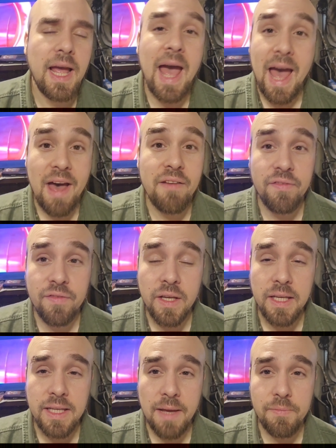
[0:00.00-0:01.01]
I have
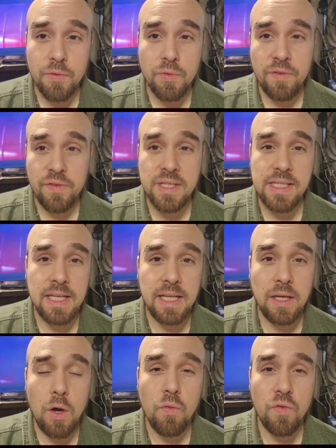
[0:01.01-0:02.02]
kept
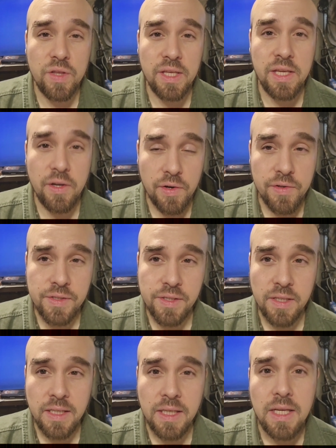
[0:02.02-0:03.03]
revisiting over the
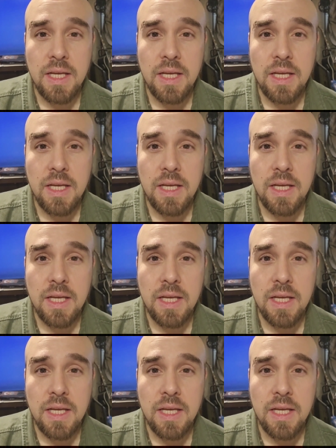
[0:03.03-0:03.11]
years.